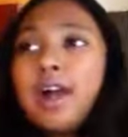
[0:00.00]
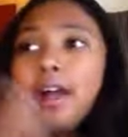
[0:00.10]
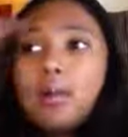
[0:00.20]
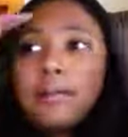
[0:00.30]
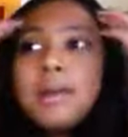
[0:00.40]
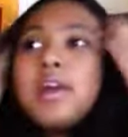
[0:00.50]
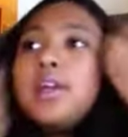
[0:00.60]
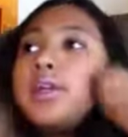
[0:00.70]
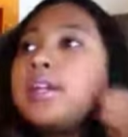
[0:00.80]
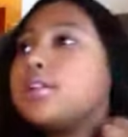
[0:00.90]
I hope
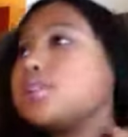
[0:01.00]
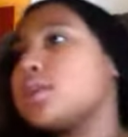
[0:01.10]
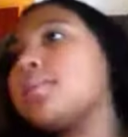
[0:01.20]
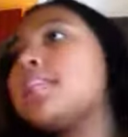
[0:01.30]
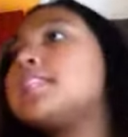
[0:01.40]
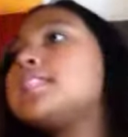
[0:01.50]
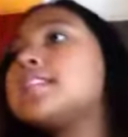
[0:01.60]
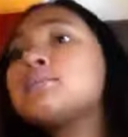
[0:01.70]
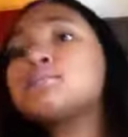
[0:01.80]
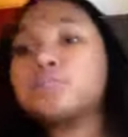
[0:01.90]
you can use some of these
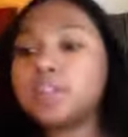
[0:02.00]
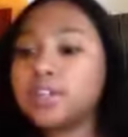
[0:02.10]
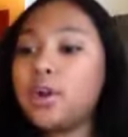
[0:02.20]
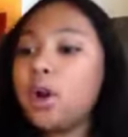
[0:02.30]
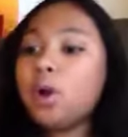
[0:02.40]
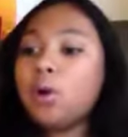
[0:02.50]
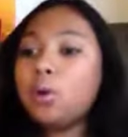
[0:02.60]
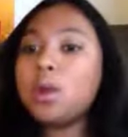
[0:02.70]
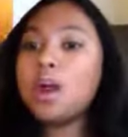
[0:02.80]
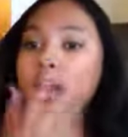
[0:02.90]
tips for your
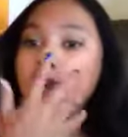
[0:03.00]
own